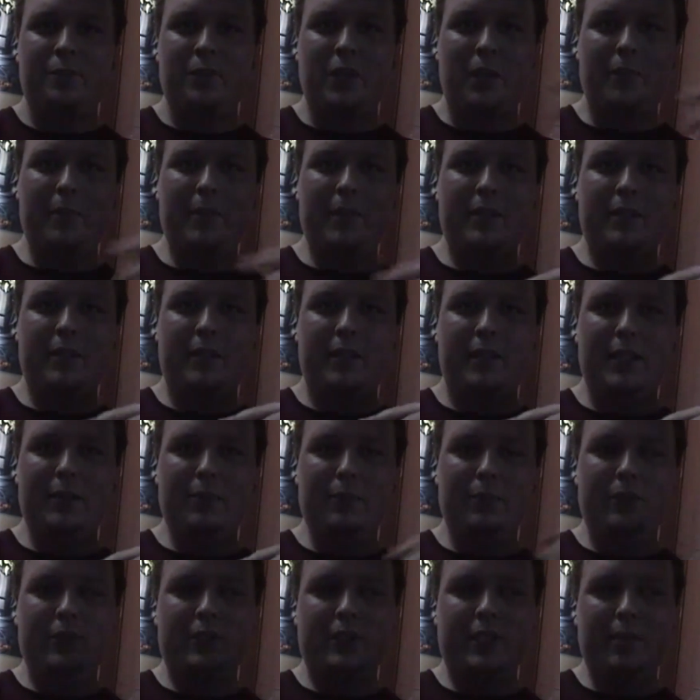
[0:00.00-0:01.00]
I mean,
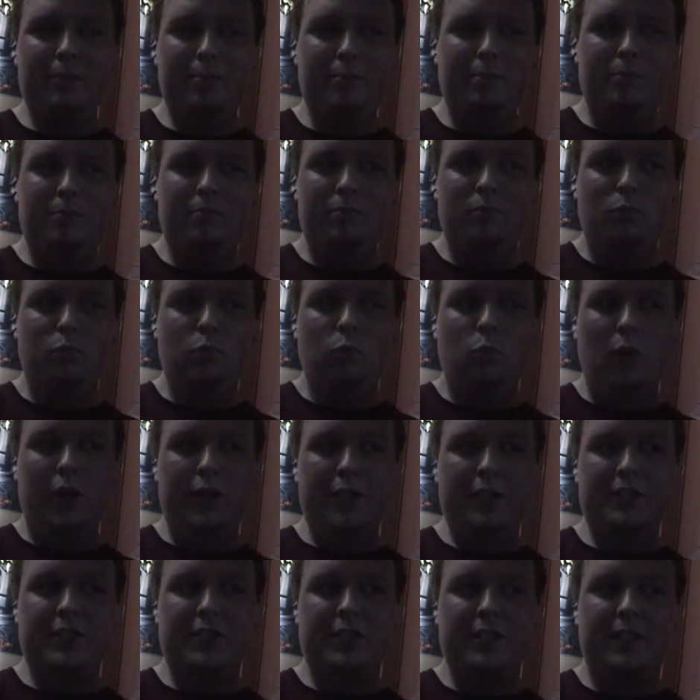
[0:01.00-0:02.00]
Imhotep
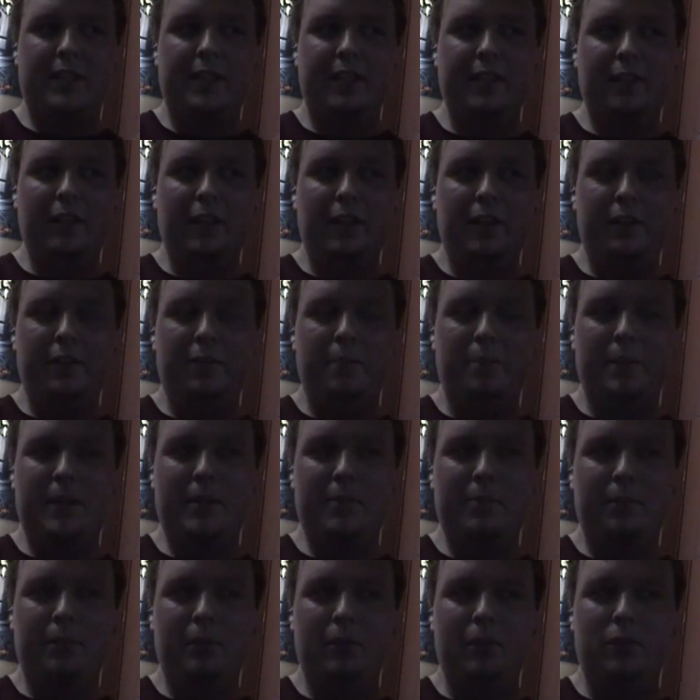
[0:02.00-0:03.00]
wants to kill all the
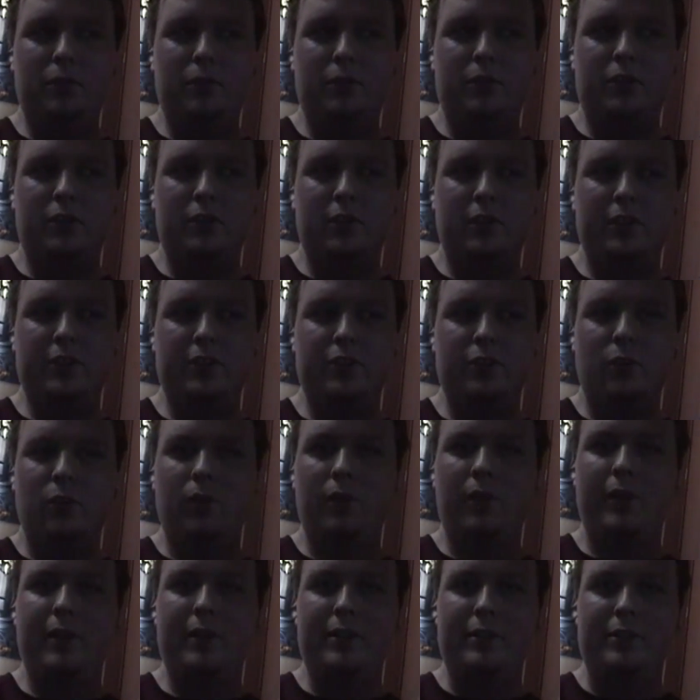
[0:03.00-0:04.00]
people who took his
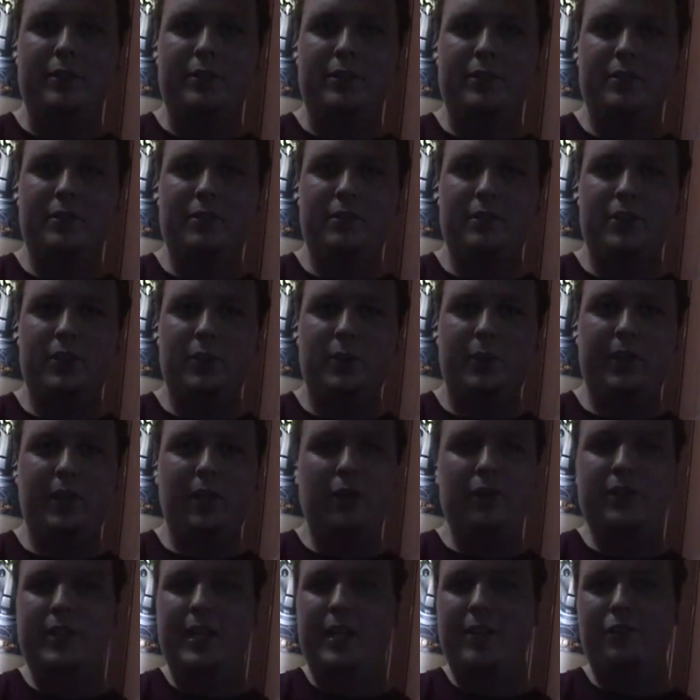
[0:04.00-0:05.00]
organs, so he
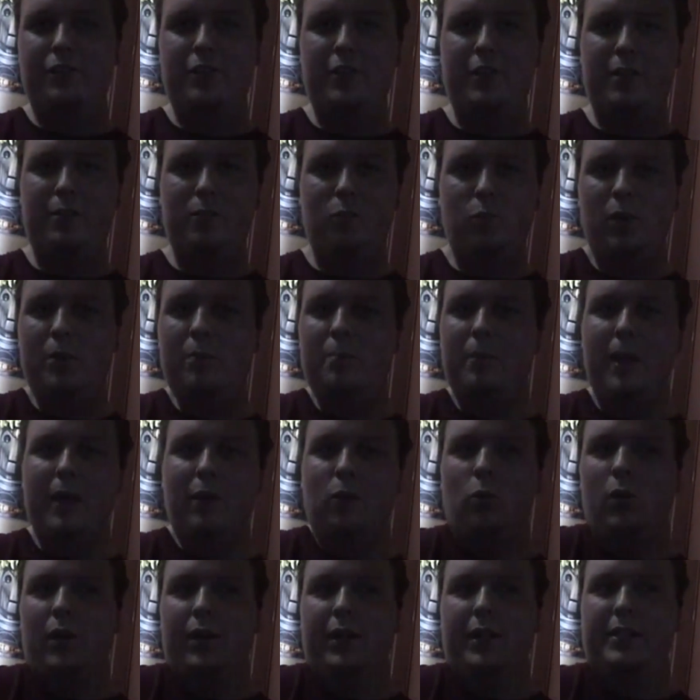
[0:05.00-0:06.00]
goes after them one by
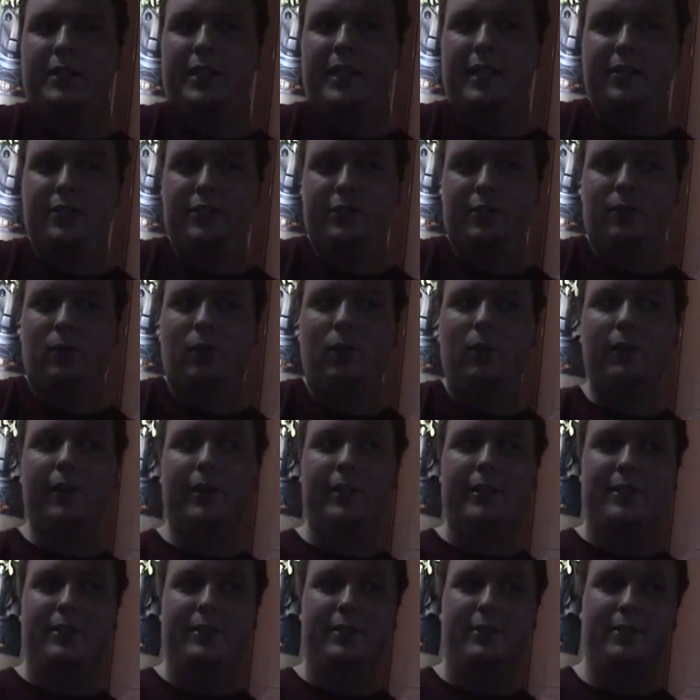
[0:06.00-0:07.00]
one and takes their
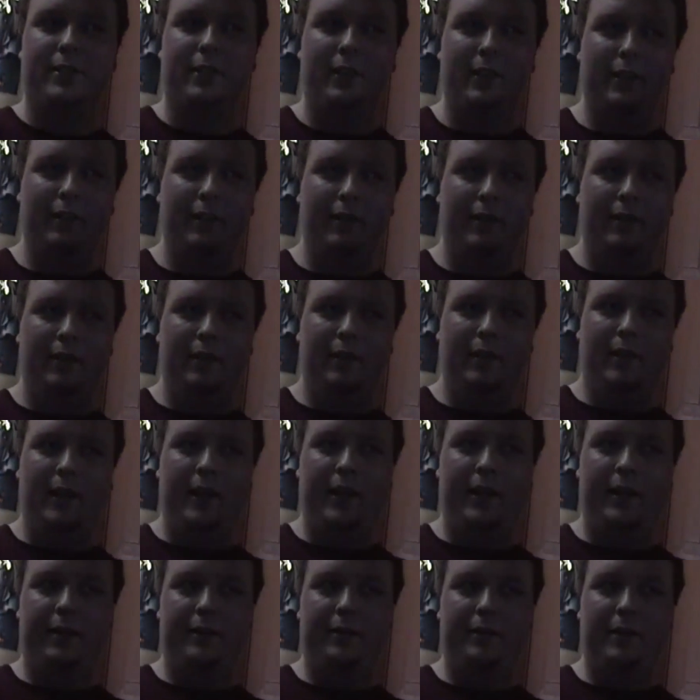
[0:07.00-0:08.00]
organs.
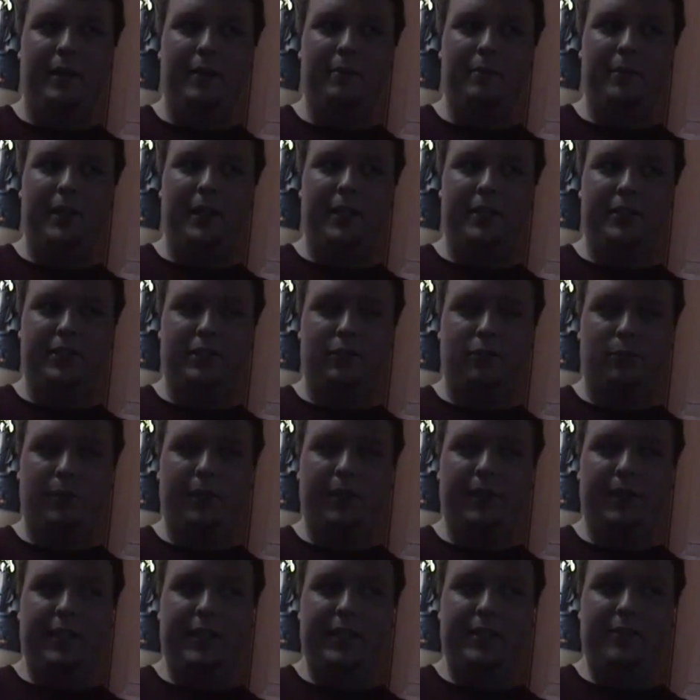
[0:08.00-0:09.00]
And then because he's
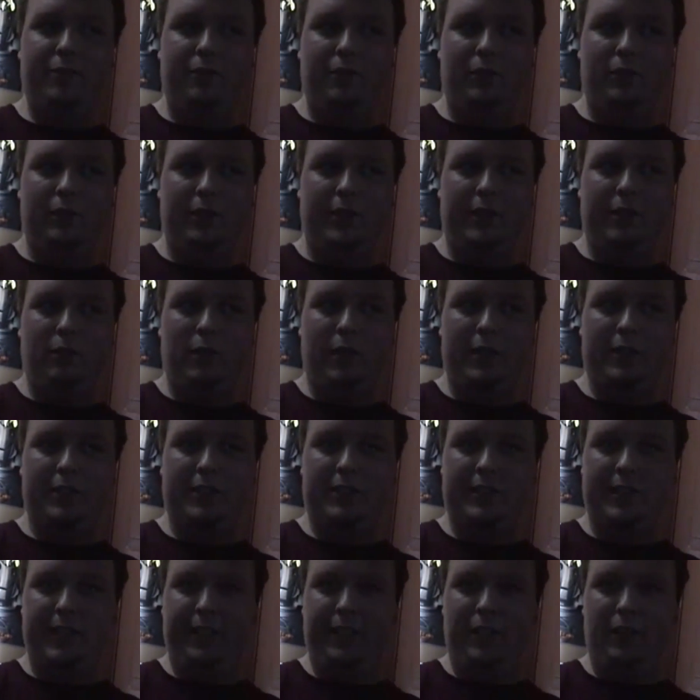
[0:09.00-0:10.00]
really evil, he wants
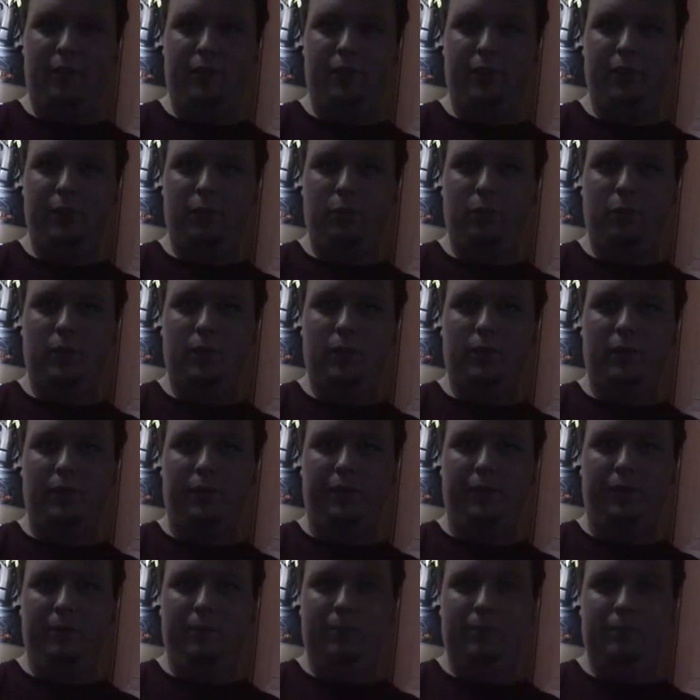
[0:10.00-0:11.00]
to take over the
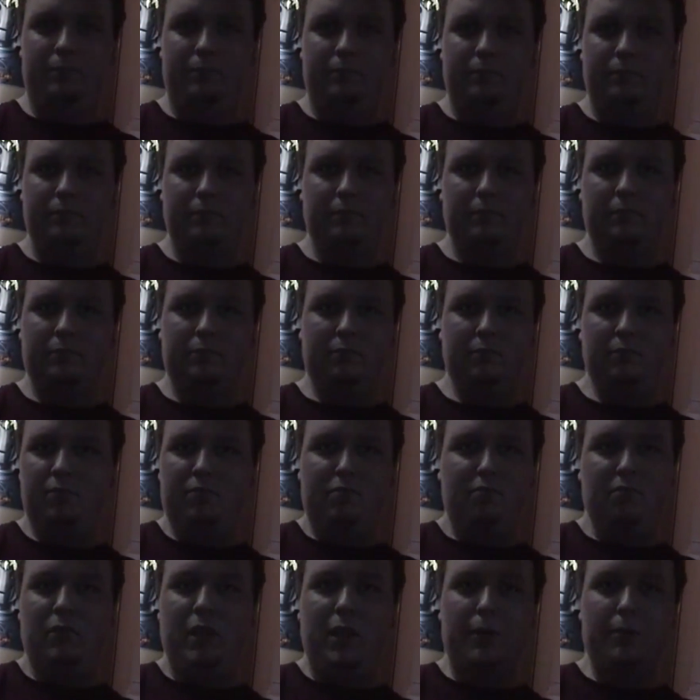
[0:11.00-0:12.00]
world.
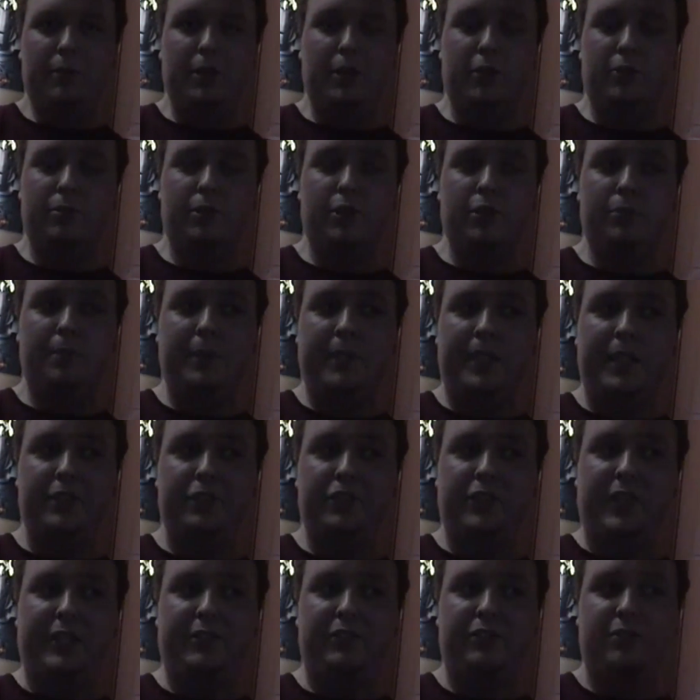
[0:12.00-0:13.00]
Just
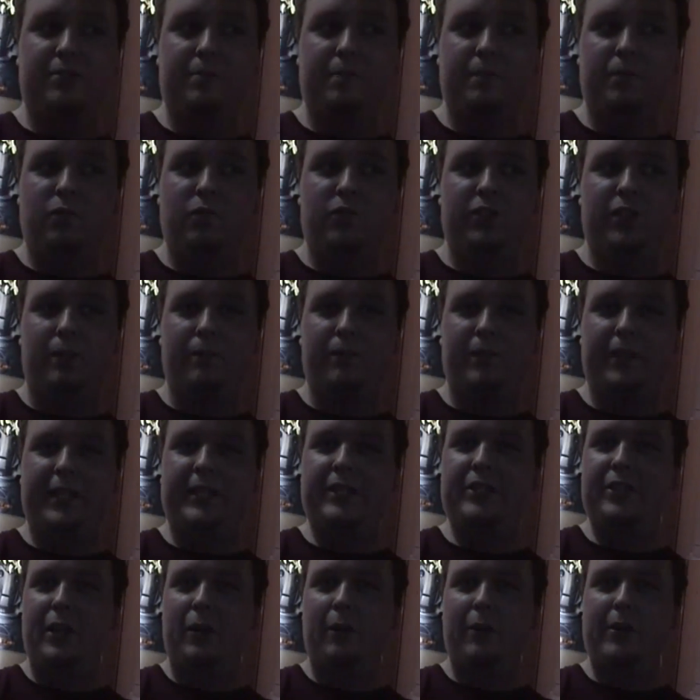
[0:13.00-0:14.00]
because that's something
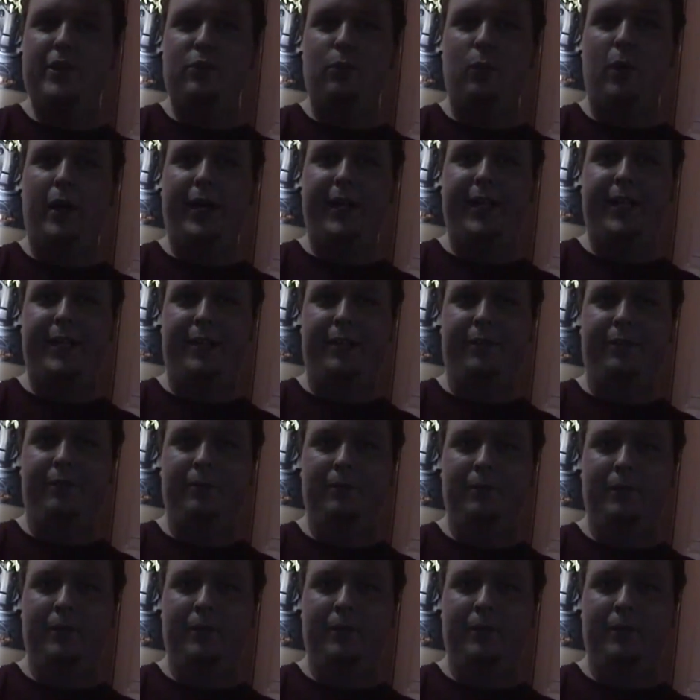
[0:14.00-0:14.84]
he's always wanted.